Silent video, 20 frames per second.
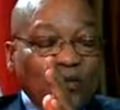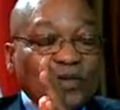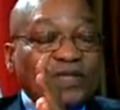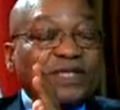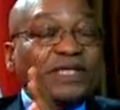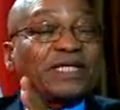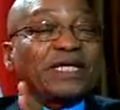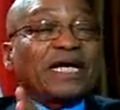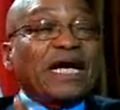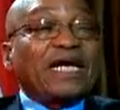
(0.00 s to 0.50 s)

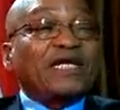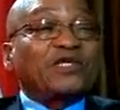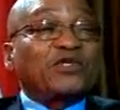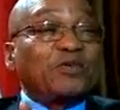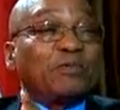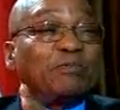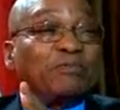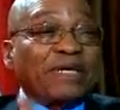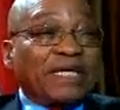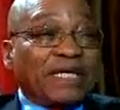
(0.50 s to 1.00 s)
With regard
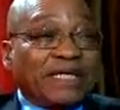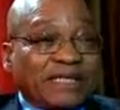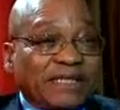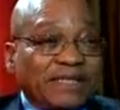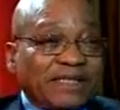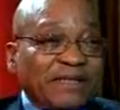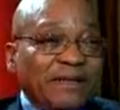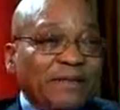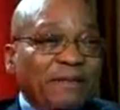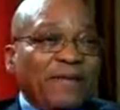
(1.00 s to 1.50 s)
to
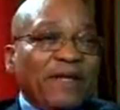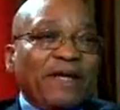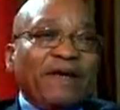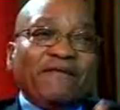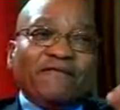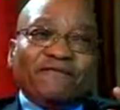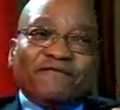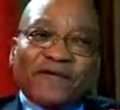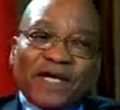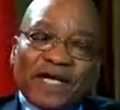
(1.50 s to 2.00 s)
BRICS,
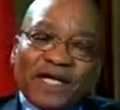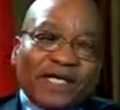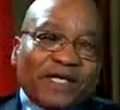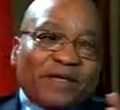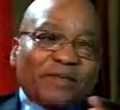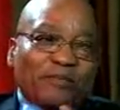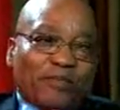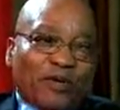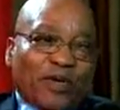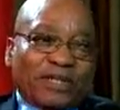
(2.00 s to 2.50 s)

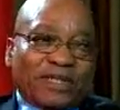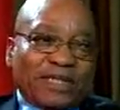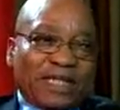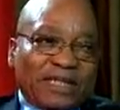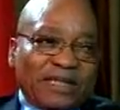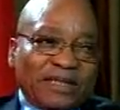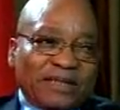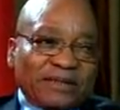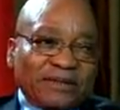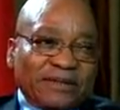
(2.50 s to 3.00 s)
very
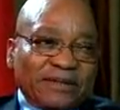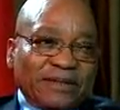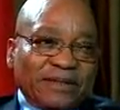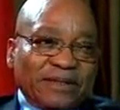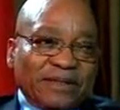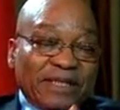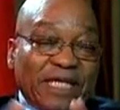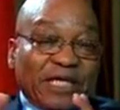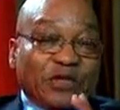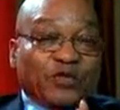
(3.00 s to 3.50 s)
important
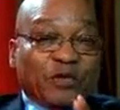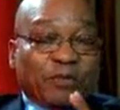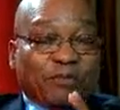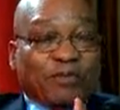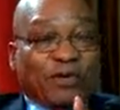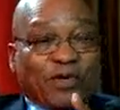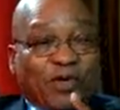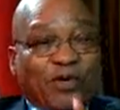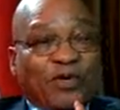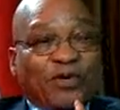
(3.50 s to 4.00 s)
that we
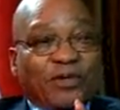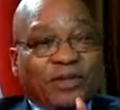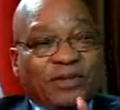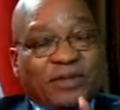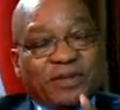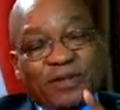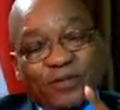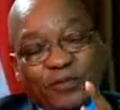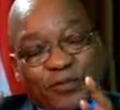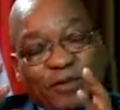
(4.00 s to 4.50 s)
belong
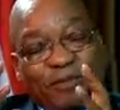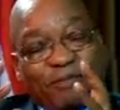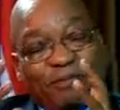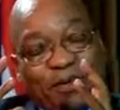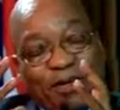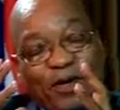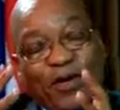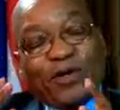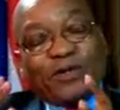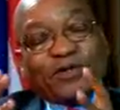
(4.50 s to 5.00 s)

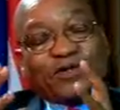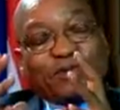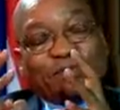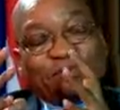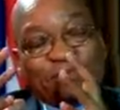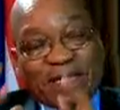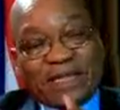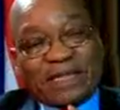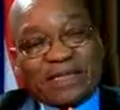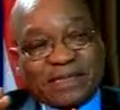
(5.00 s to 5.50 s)
to
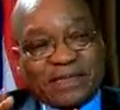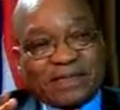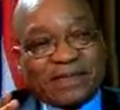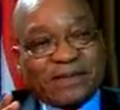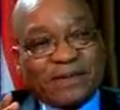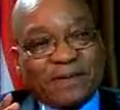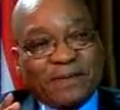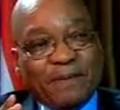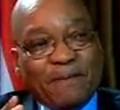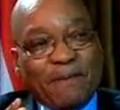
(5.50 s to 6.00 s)

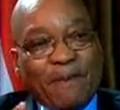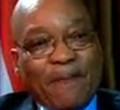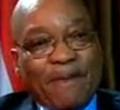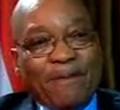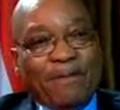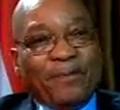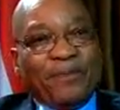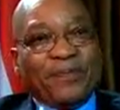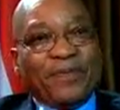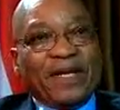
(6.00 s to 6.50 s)
BRICS.
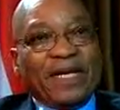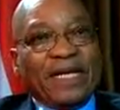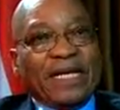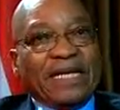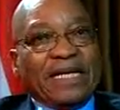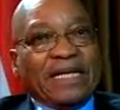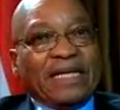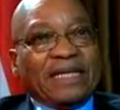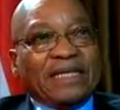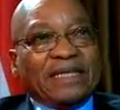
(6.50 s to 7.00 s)

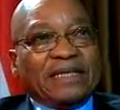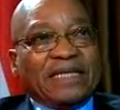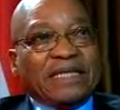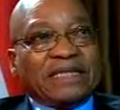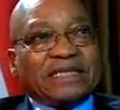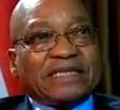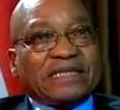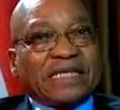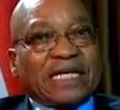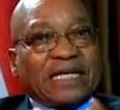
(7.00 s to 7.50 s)

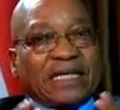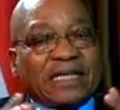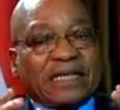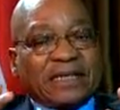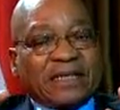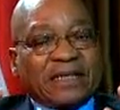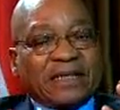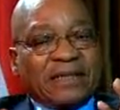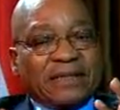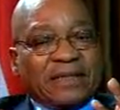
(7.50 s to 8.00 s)
This is
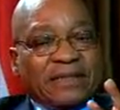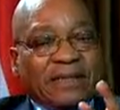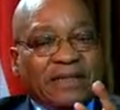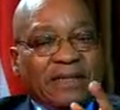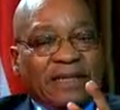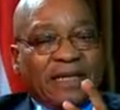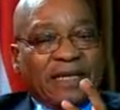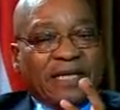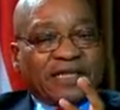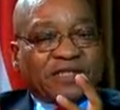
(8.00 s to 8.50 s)

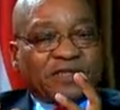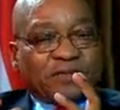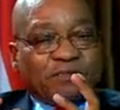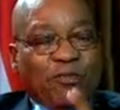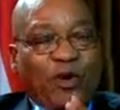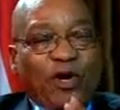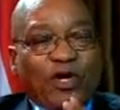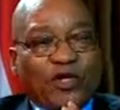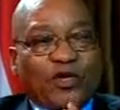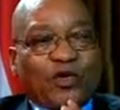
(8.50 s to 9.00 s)
a
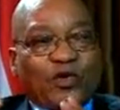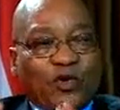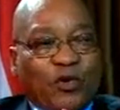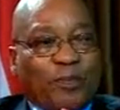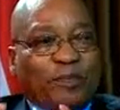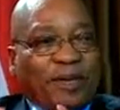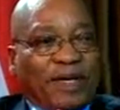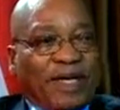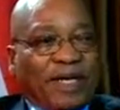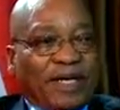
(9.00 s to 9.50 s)
small
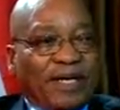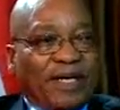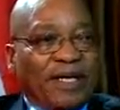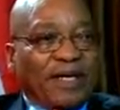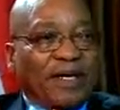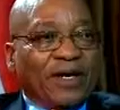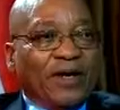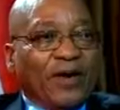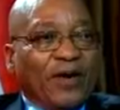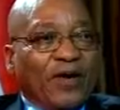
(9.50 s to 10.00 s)
grouping
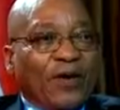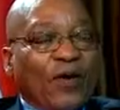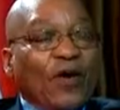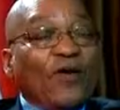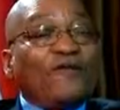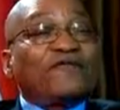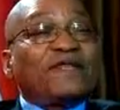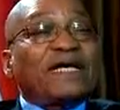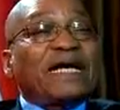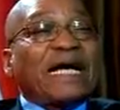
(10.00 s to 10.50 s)

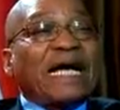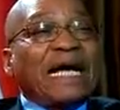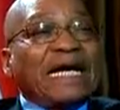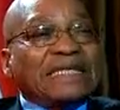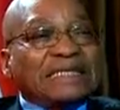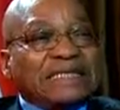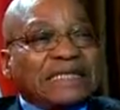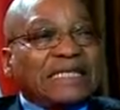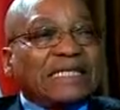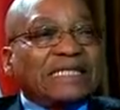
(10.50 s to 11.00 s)
of the
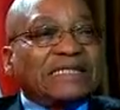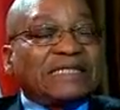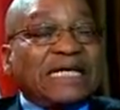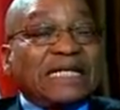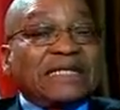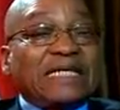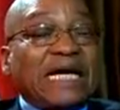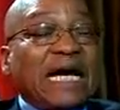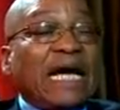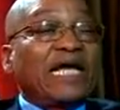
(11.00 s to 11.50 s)
countries
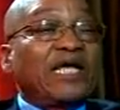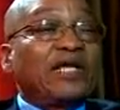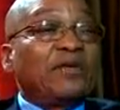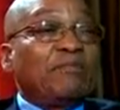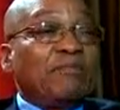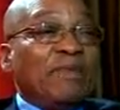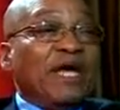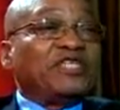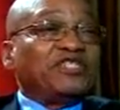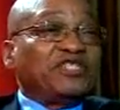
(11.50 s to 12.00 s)
that are
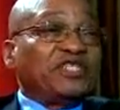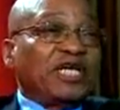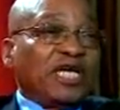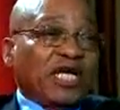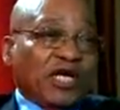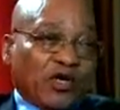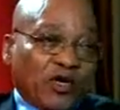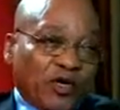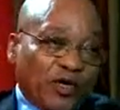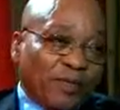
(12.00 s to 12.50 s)

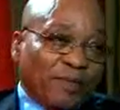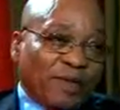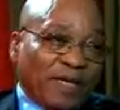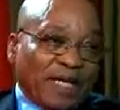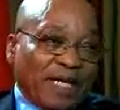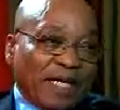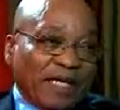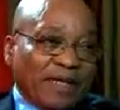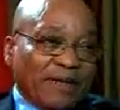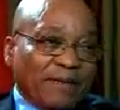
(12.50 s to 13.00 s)
emerging
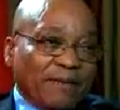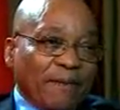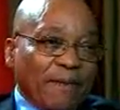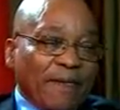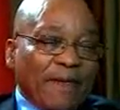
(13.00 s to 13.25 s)
economically,